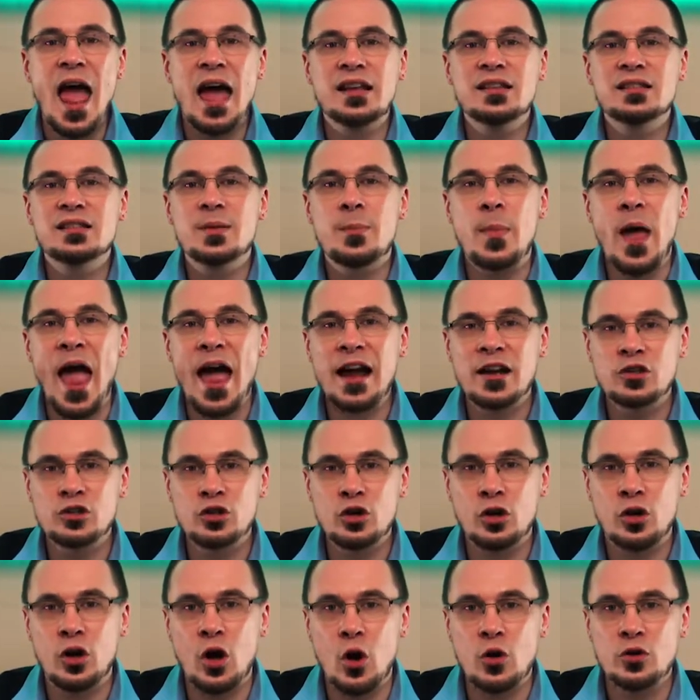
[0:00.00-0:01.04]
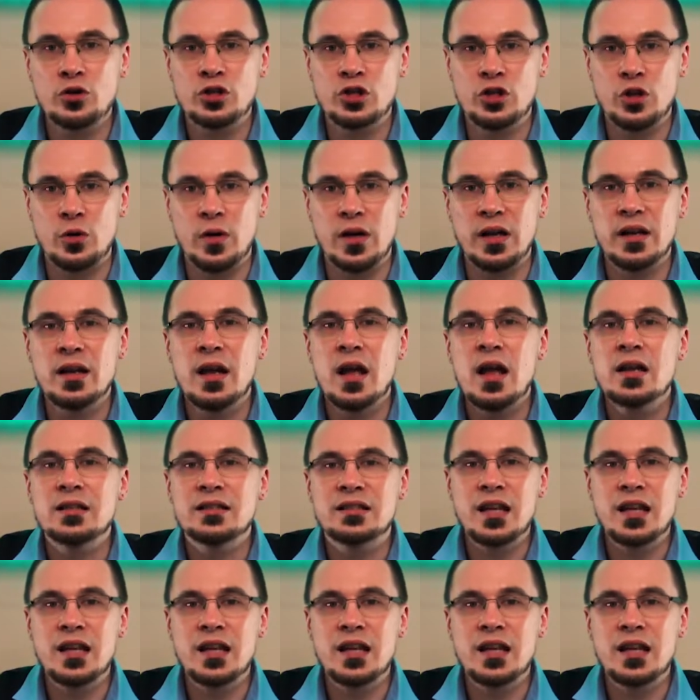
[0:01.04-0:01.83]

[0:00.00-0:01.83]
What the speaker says: and some extra code to it